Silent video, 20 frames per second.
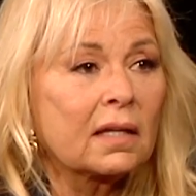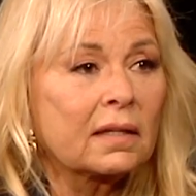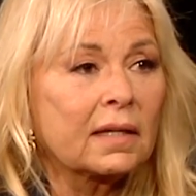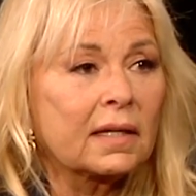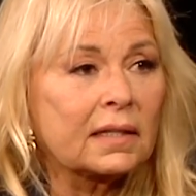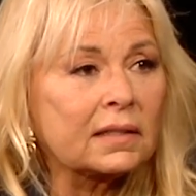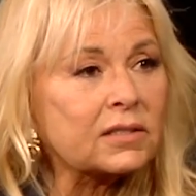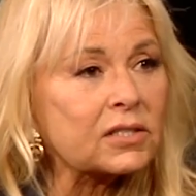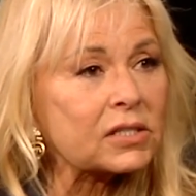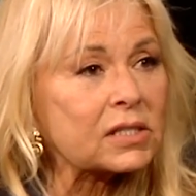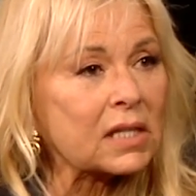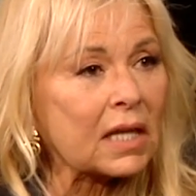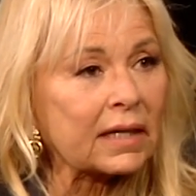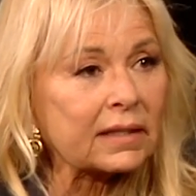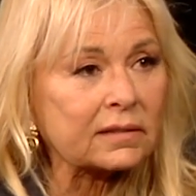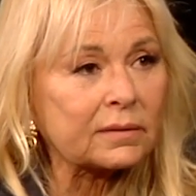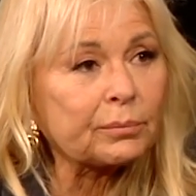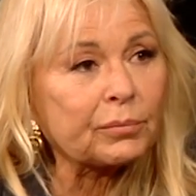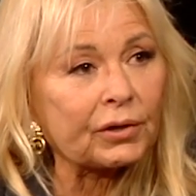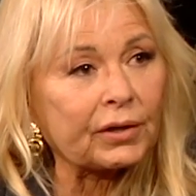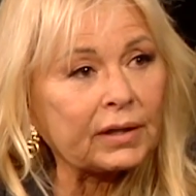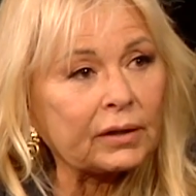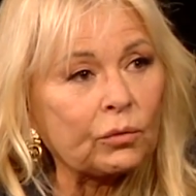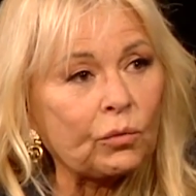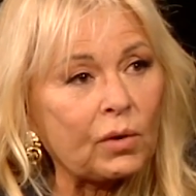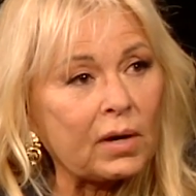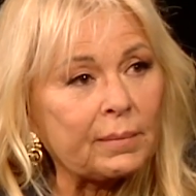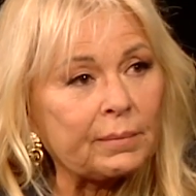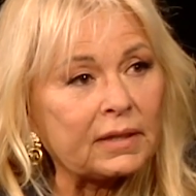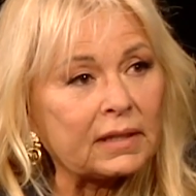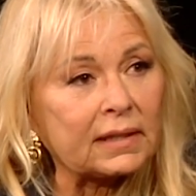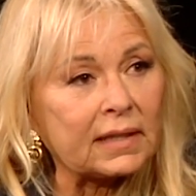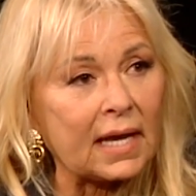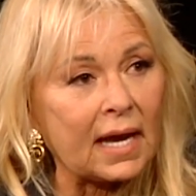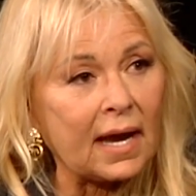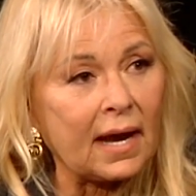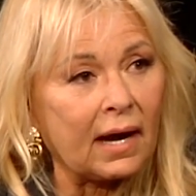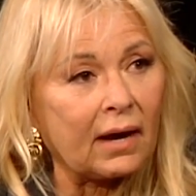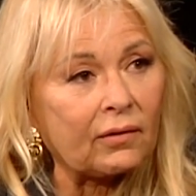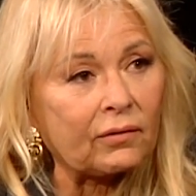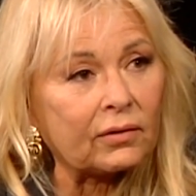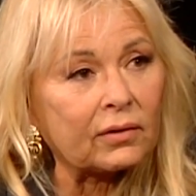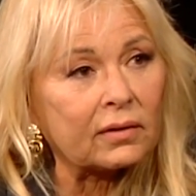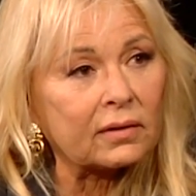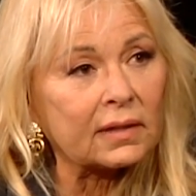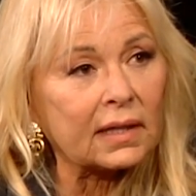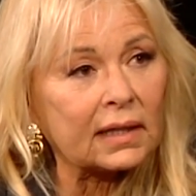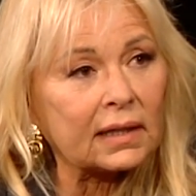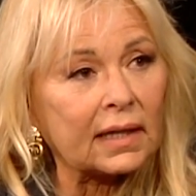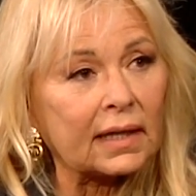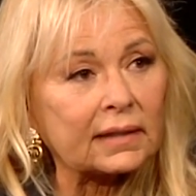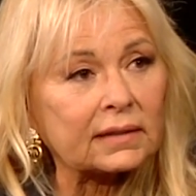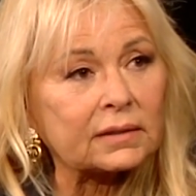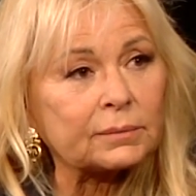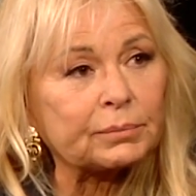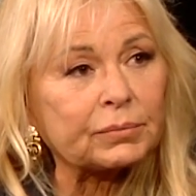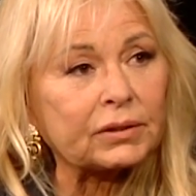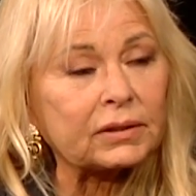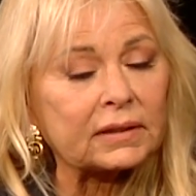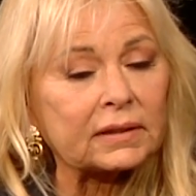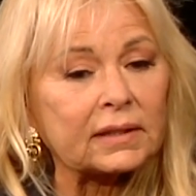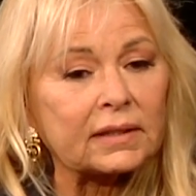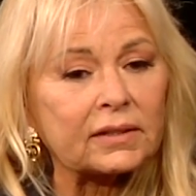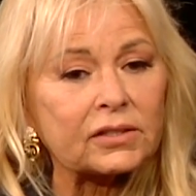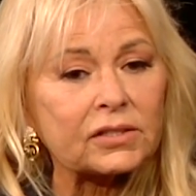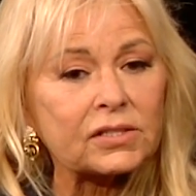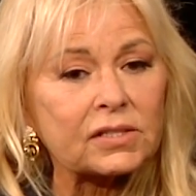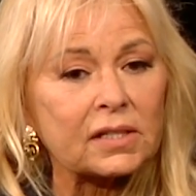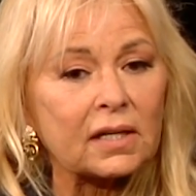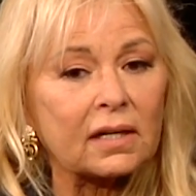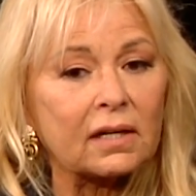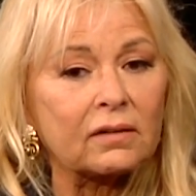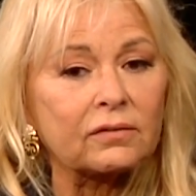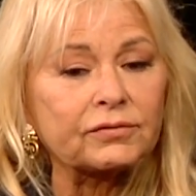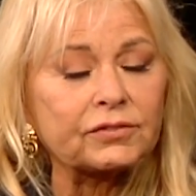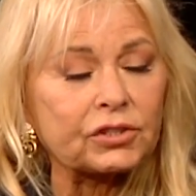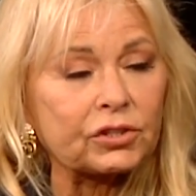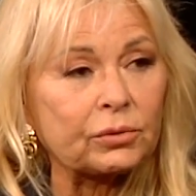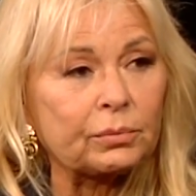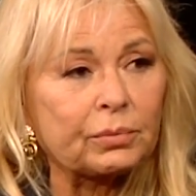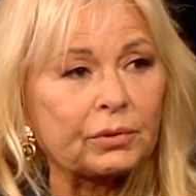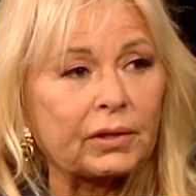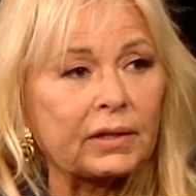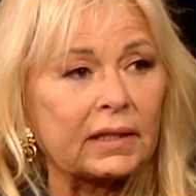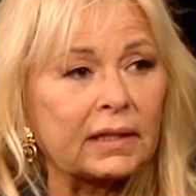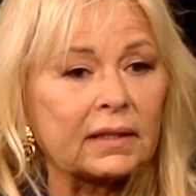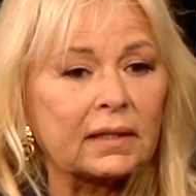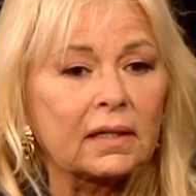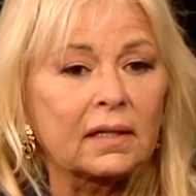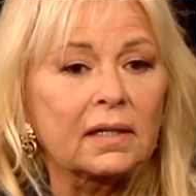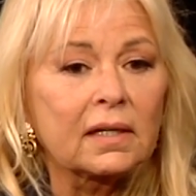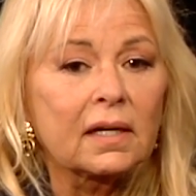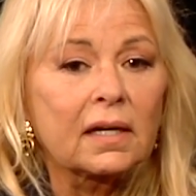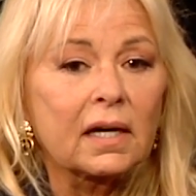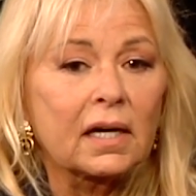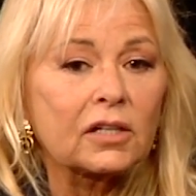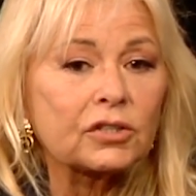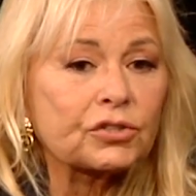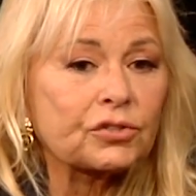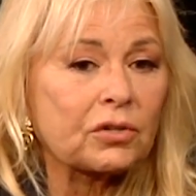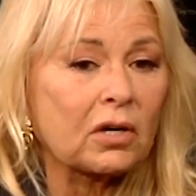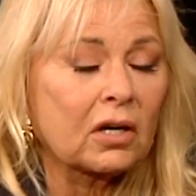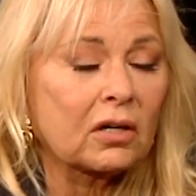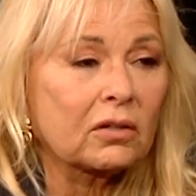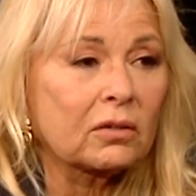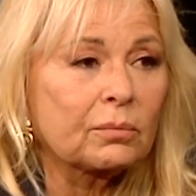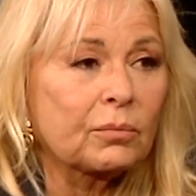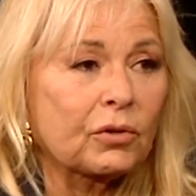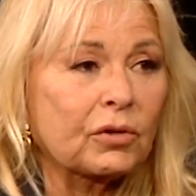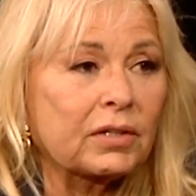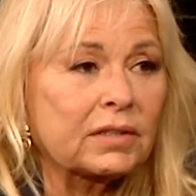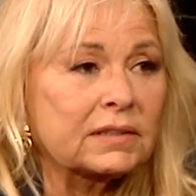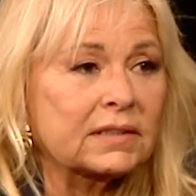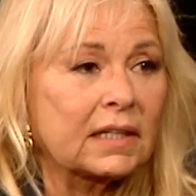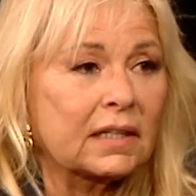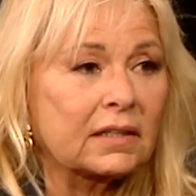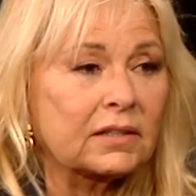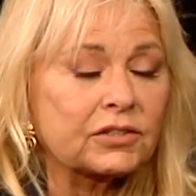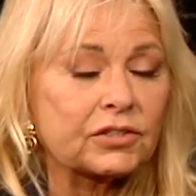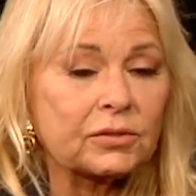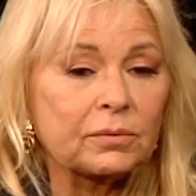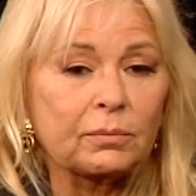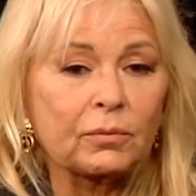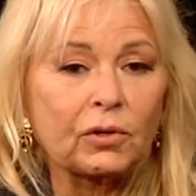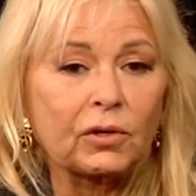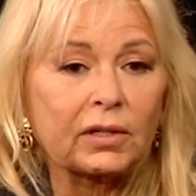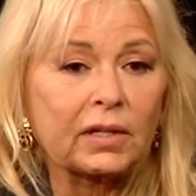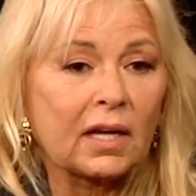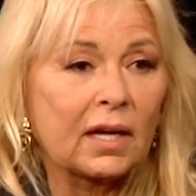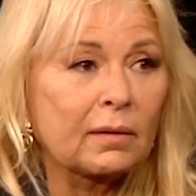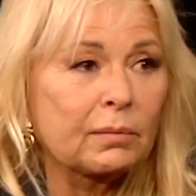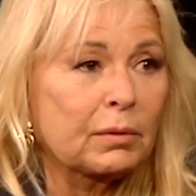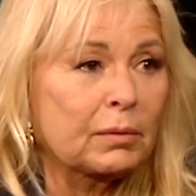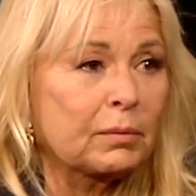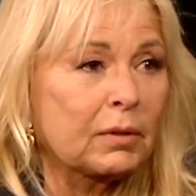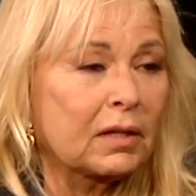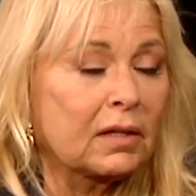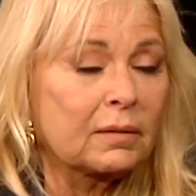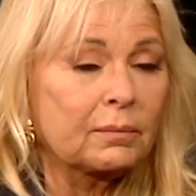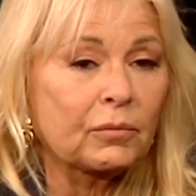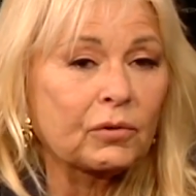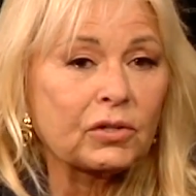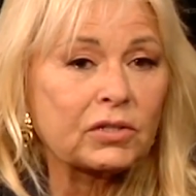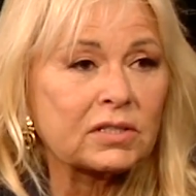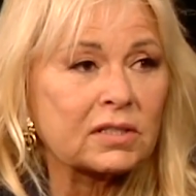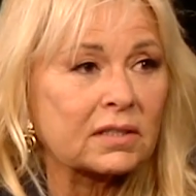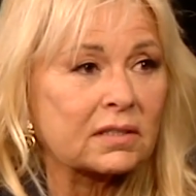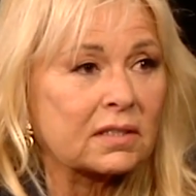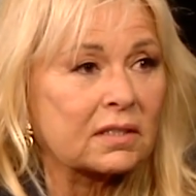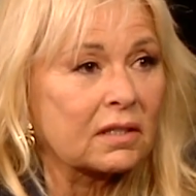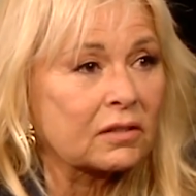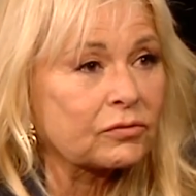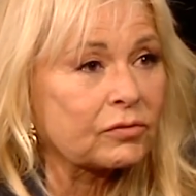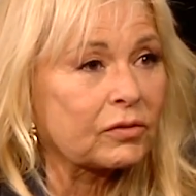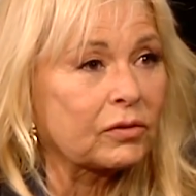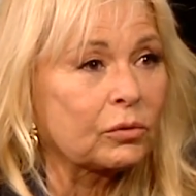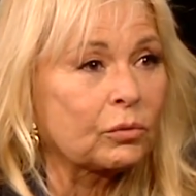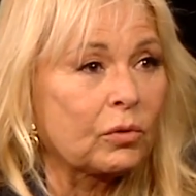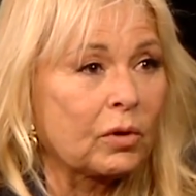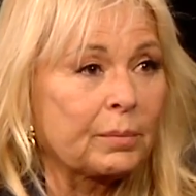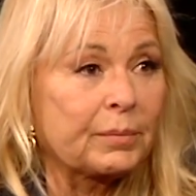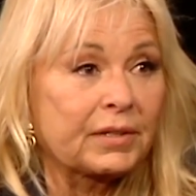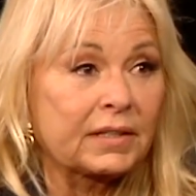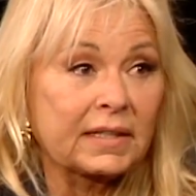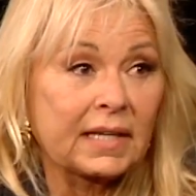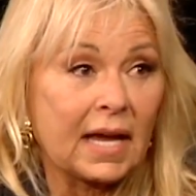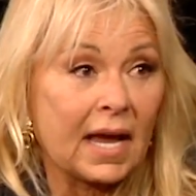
and they just like to bring women down they like to put themselves to bring a stronger, more intelligent, more capable, and more successful woman